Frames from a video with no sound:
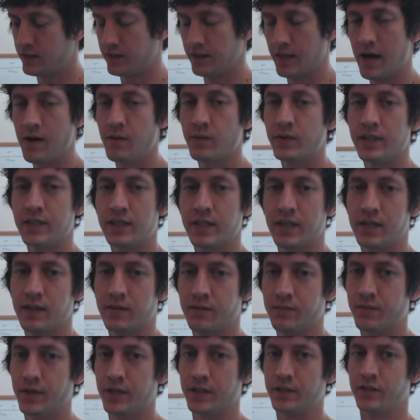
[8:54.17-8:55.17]
that was
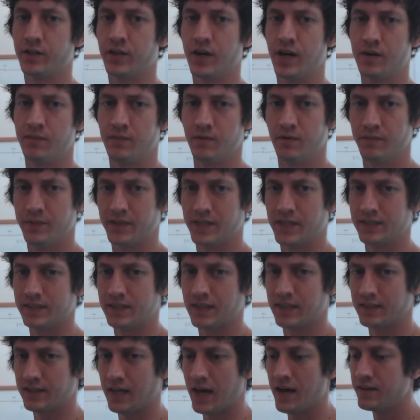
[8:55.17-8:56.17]
like incredible because
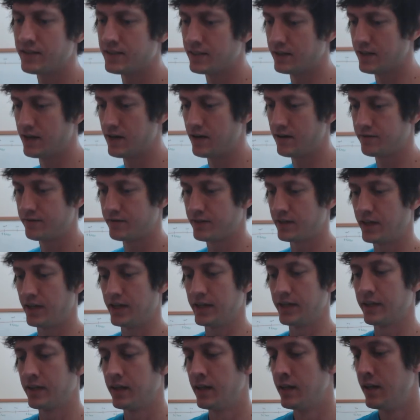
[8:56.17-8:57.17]
like that's enough to
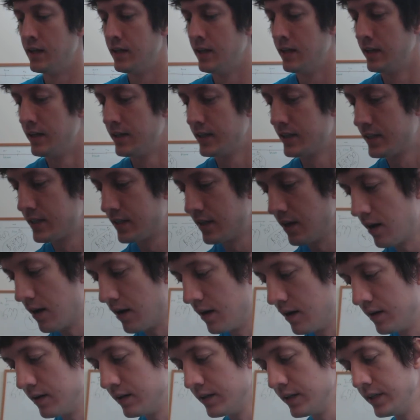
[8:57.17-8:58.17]
like
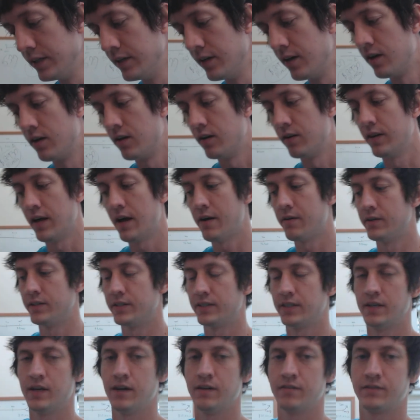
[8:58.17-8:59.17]
start, that
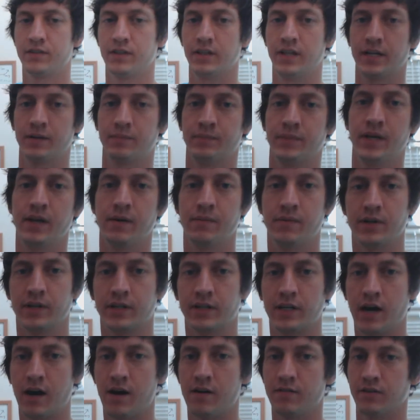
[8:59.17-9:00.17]
was enough to like be able to
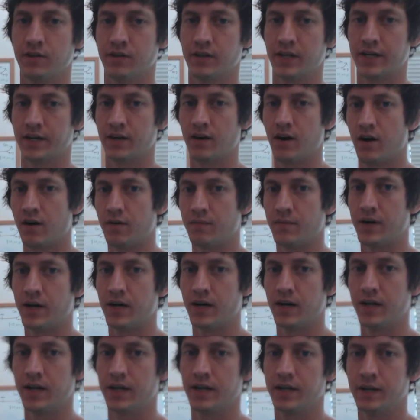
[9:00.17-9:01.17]
cover like all
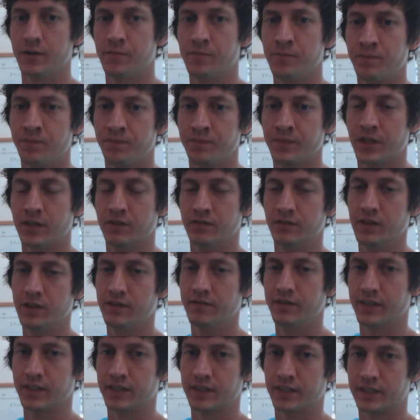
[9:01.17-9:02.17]
my
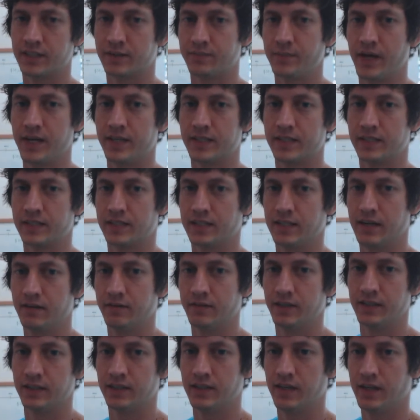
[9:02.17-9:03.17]
living expenses and
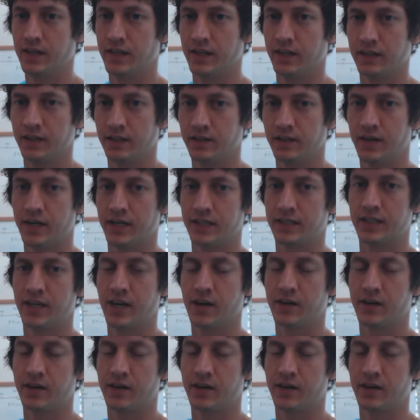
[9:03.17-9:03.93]
everything. I